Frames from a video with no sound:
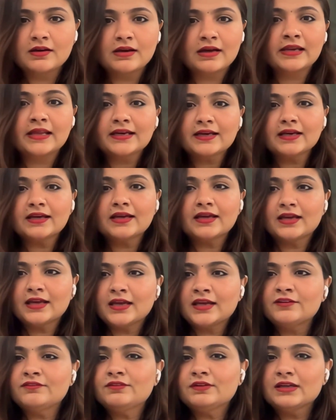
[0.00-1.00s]
like
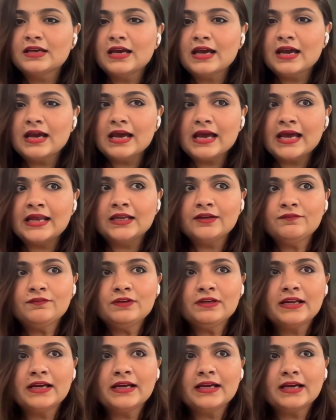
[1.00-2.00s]
it. And I
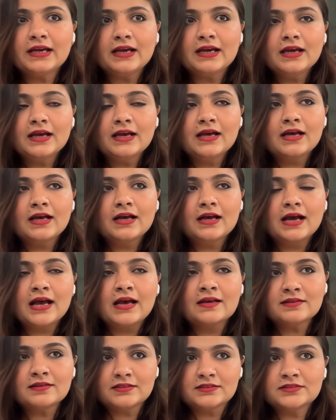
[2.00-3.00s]
feel like
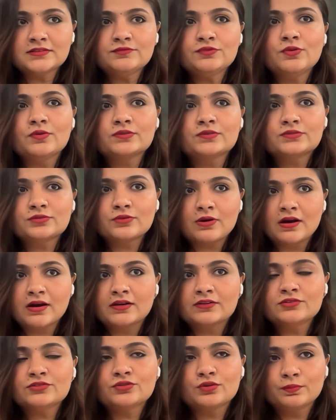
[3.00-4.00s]
as artists we also are
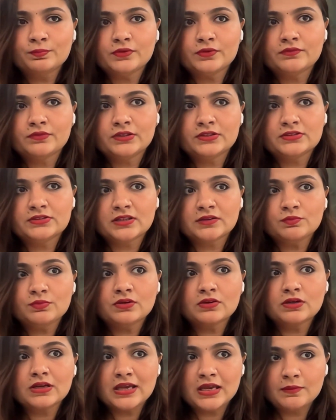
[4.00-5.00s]
so privileged that
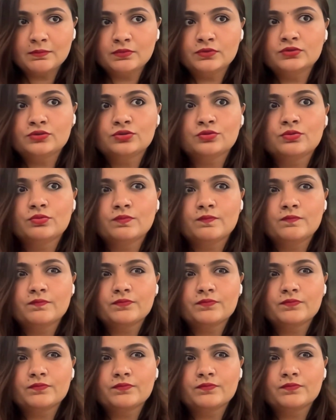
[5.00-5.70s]
we're able to